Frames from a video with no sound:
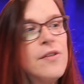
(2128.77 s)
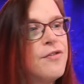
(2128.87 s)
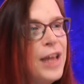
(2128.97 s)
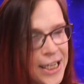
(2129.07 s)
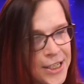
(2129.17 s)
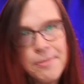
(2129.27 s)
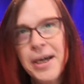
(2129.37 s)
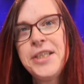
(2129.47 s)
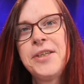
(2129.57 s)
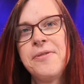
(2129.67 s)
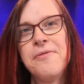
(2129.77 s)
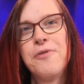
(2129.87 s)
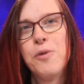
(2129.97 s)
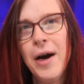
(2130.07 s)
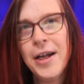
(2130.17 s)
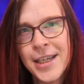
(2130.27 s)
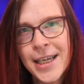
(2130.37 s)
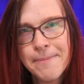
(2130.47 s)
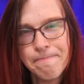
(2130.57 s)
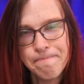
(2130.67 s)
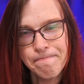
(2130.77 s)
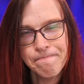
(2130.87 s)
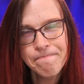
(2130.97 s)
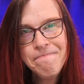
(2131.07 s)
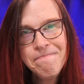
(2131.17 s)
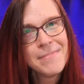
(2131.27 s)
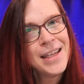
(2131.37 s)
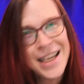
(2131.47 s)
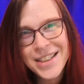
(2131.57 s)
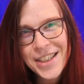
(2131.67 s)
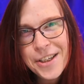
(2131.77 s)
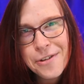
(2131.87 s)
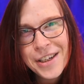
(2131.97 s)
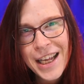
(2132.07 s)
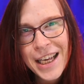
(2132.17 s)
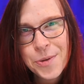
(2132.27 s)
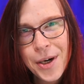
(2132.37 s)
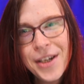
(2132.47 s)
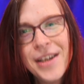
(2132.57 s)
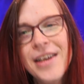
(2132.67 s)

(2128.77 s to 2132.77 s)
Thank you so much for watching, and I'll see you in the next one.